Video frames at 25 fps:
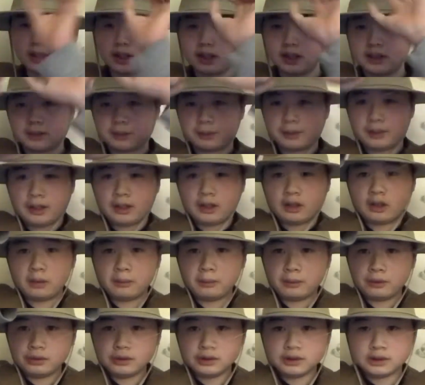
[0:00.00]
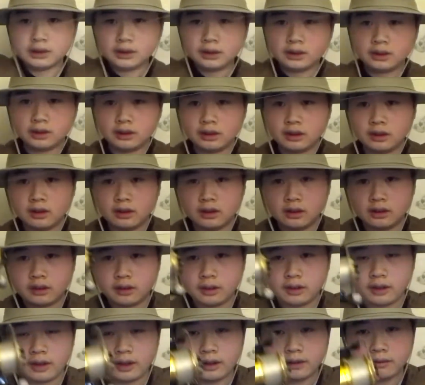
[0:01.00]
spinning combos,
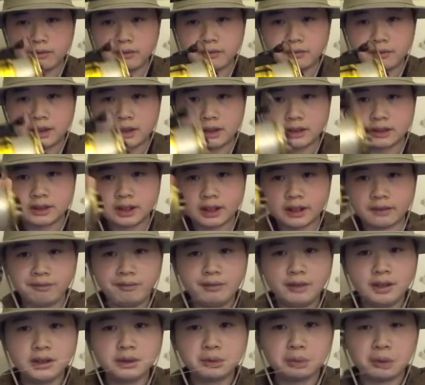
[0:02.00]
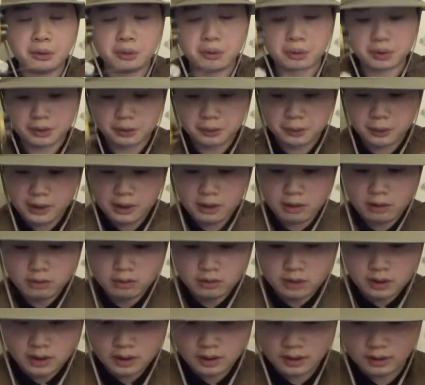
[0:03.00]
anything that looks like this will work
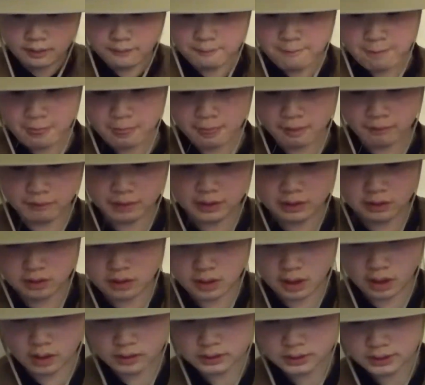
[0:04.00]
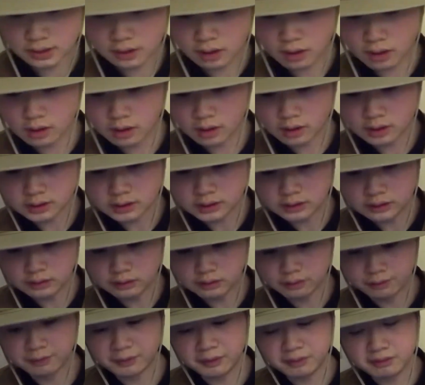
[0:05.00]
well. They don't cost a lot also,
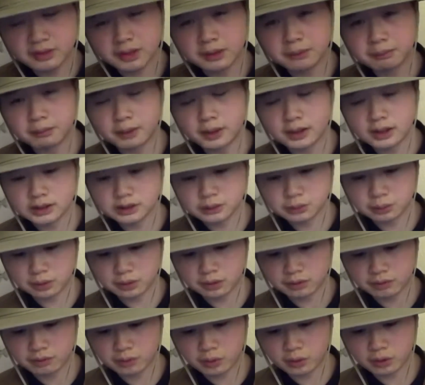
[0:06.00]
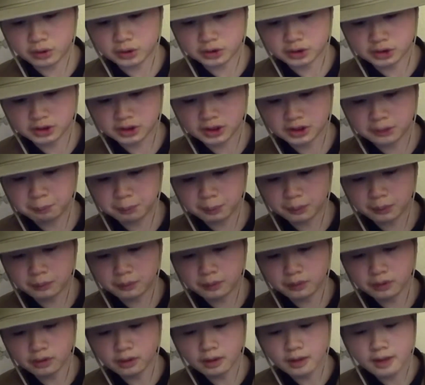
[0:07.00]
15 bucks for a cheaper
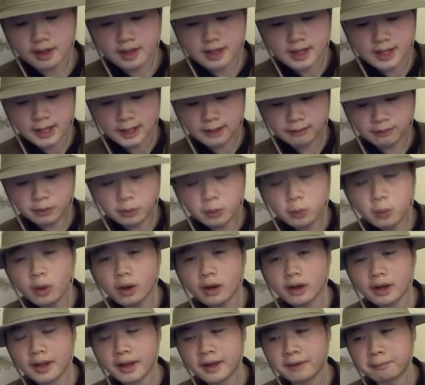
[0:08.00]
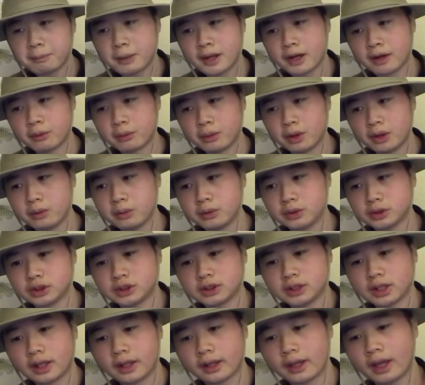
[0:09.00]
one. If you want a better one,
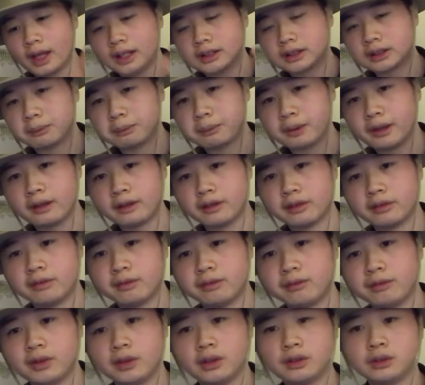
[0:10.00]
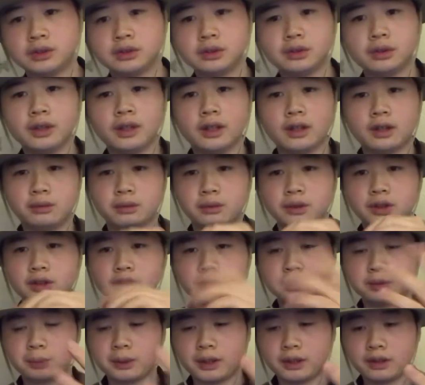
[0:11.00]
which like has a better feel to it and
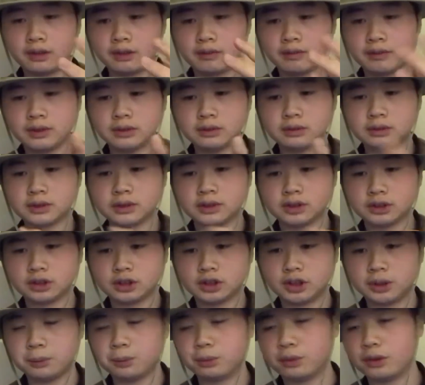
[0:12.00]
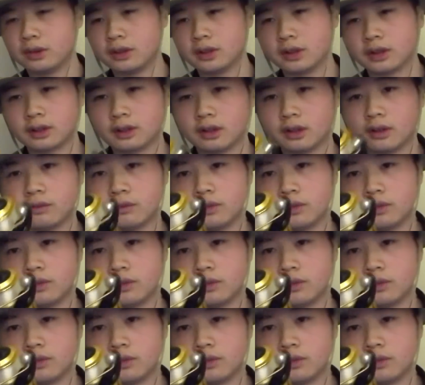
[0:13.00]
reels better, this one's a cheap one. I got for